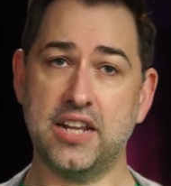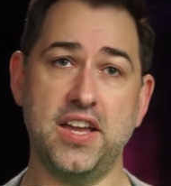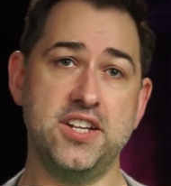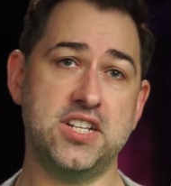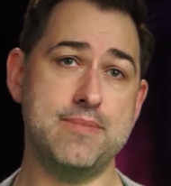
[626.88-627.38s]
of
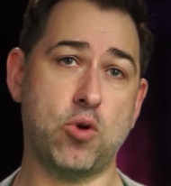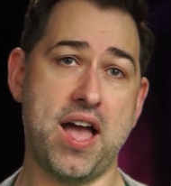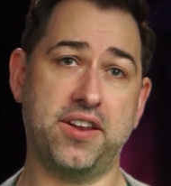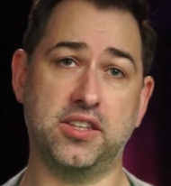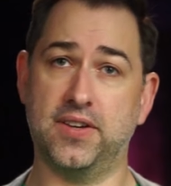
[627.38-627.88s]
A.J.
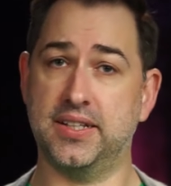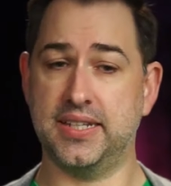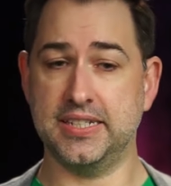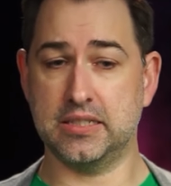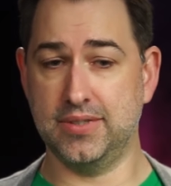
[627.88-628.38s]
Brown and
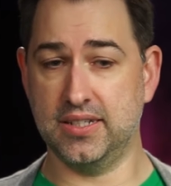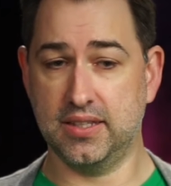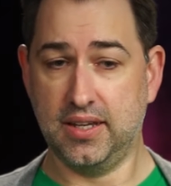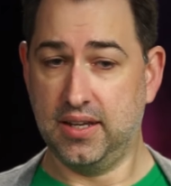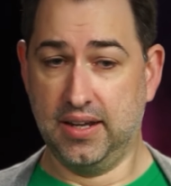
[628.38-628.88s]
Devonta Smith,
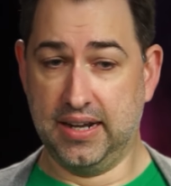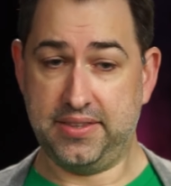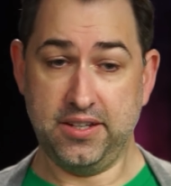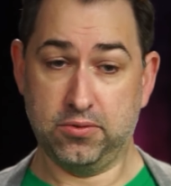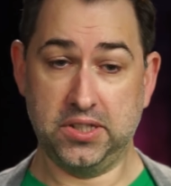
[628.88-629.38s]
I
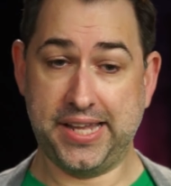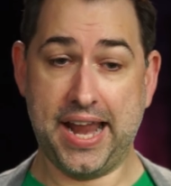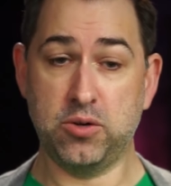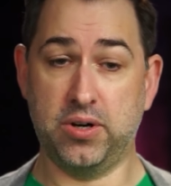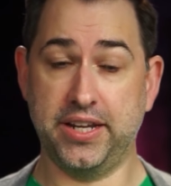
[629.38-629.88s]
think really
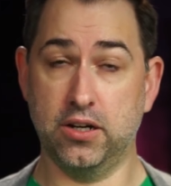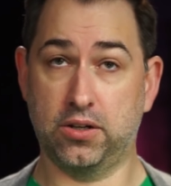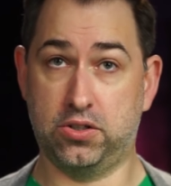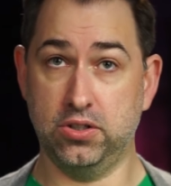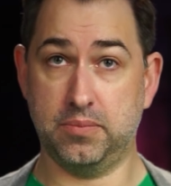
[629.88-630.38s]
anyone here
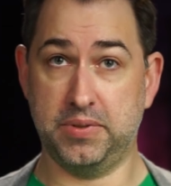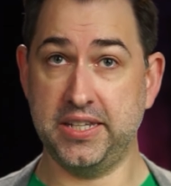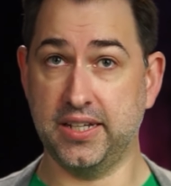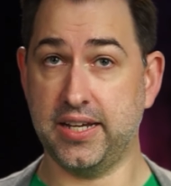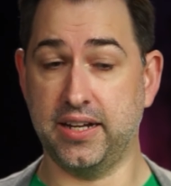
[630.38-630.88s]
could be
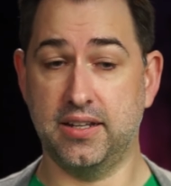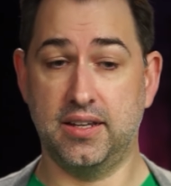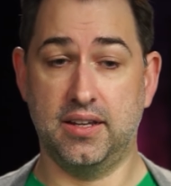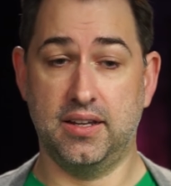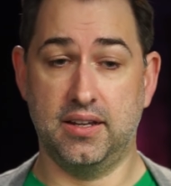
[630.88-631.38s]
cut.
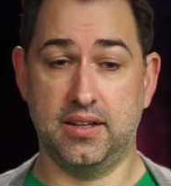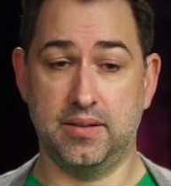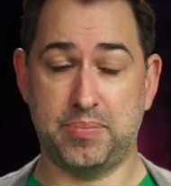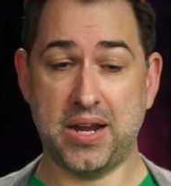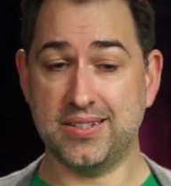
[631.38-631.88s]

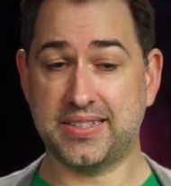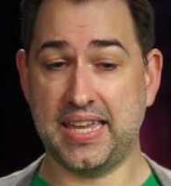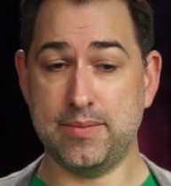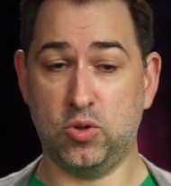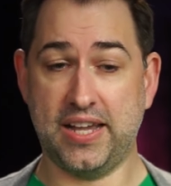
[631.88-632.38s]
Paris
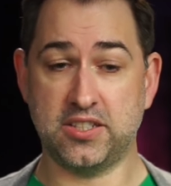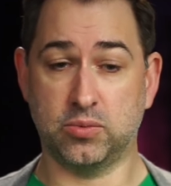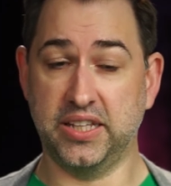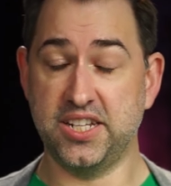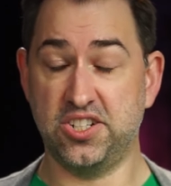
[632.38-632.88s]
Campbell has a
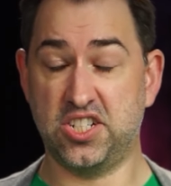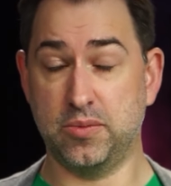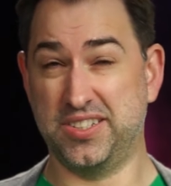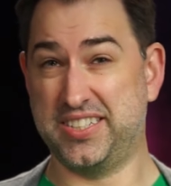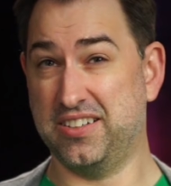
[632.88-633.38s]
relationship
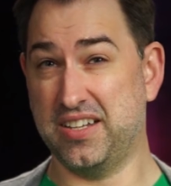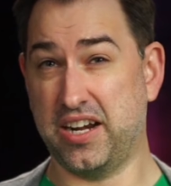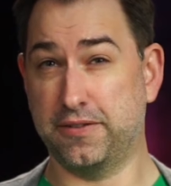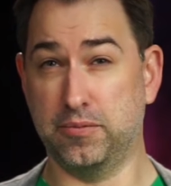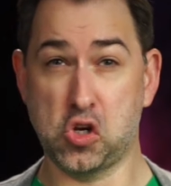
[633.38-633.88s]
with
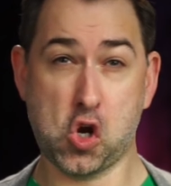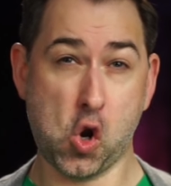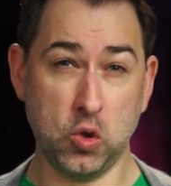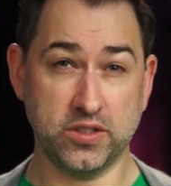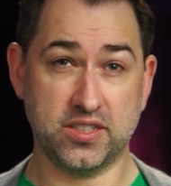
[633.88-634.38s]
Sirianni from the
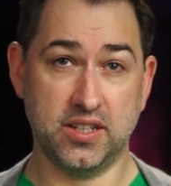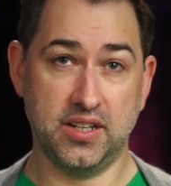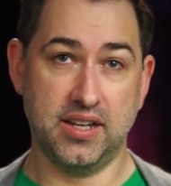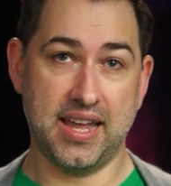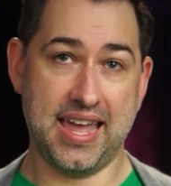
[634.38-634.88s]
Colts,
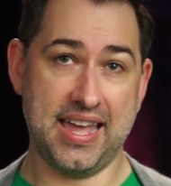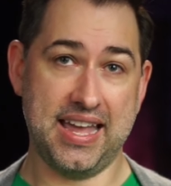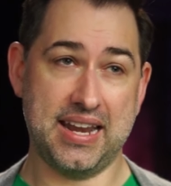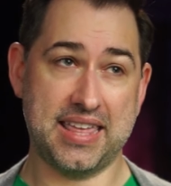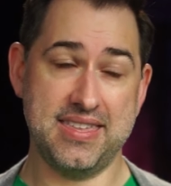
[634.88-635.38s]

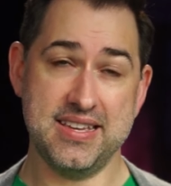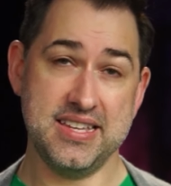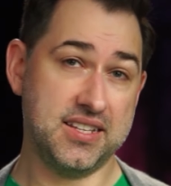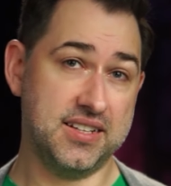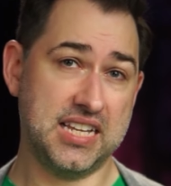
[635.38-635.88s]
and I think he
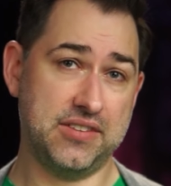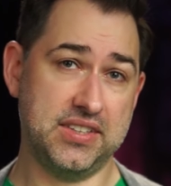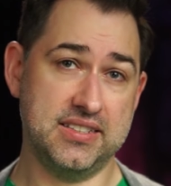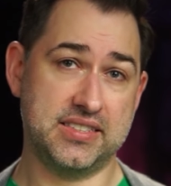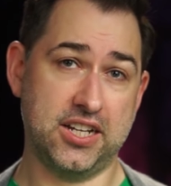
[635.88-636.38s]
does have
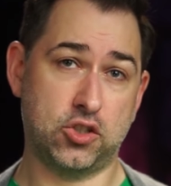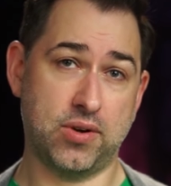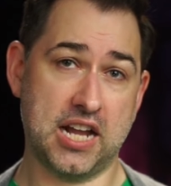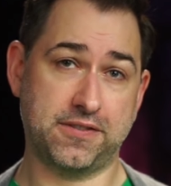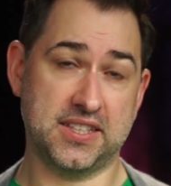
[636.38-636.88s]
the inside
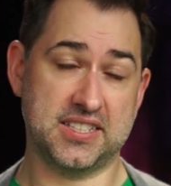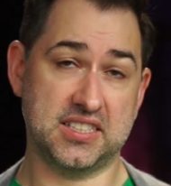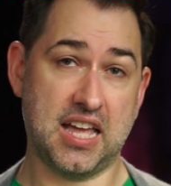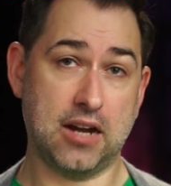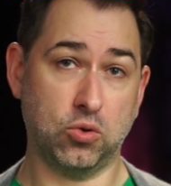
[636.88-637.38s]
track for the
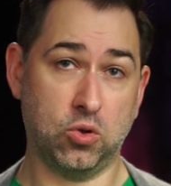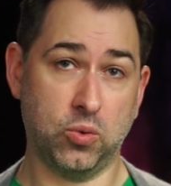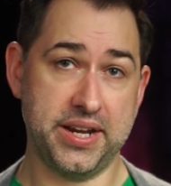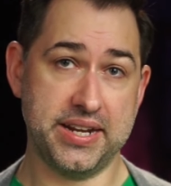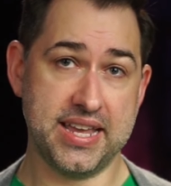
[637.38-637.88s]
slot role
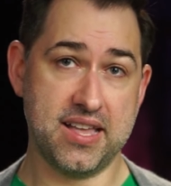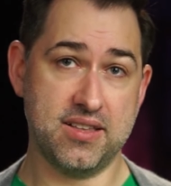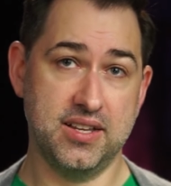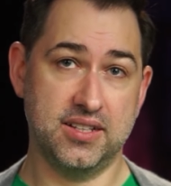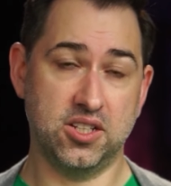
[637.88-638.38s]
right
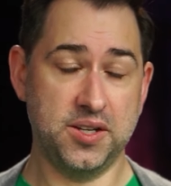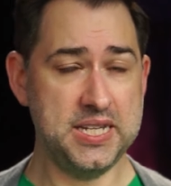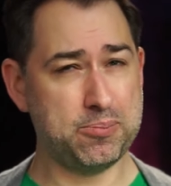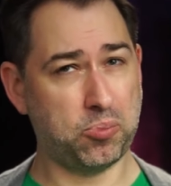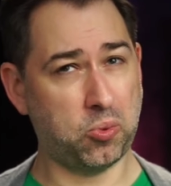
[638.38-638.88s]
now, so
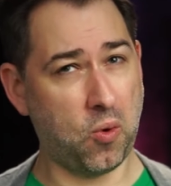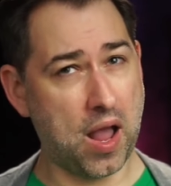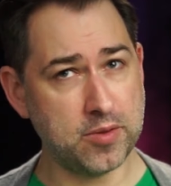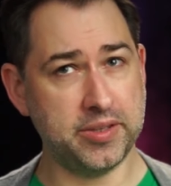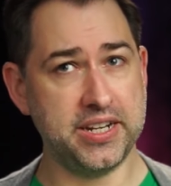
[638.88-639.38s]
he's
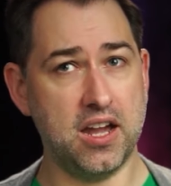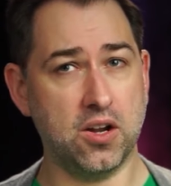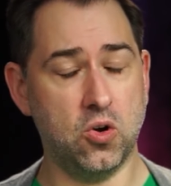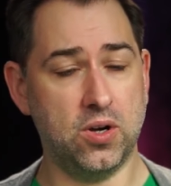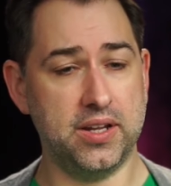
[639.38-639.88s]
probably not
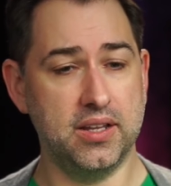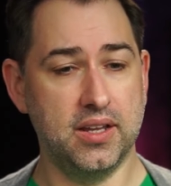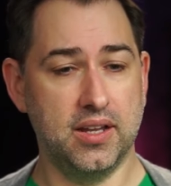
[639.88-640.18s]
going,